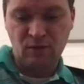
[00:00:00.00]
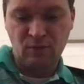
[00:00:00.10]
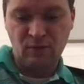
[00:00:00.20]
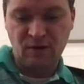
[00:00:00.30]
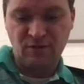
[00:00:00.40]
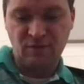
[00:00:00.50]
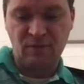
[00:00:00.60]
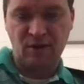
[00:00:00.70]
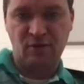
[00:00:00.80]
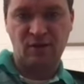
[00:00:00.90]
But I do have
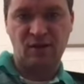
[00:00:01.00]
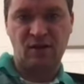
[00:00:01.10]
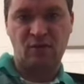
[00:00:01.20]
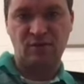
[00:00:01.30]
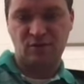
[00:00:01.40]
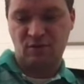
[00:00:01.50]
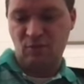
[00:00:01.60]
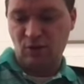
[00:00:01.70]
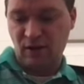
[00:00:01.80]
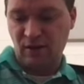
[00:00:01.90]
my green light on, so I'm
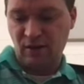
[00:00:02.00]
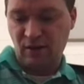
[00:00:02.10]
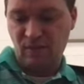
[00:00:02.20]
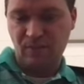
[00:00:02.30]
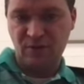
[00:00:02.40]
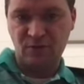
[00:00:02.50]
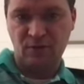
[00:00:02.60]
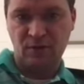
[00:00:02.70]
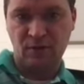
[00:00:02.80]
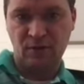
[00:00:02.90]
okay there. This
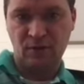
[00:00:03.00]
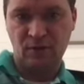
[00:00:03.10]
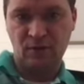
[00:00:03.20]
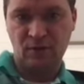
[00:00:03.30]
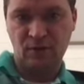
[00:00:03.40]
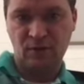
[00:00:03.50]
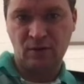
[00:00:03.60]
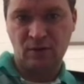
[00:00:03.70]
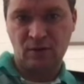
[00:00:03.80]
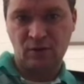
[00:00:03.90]
one, a
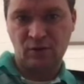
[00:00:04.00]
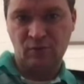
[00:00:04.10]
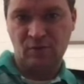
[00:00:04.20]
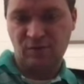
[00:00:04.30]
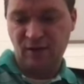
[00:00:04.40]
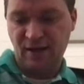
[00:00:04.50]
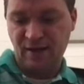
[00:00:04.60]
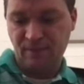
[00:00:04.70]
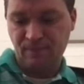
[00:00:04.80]
little bit flat,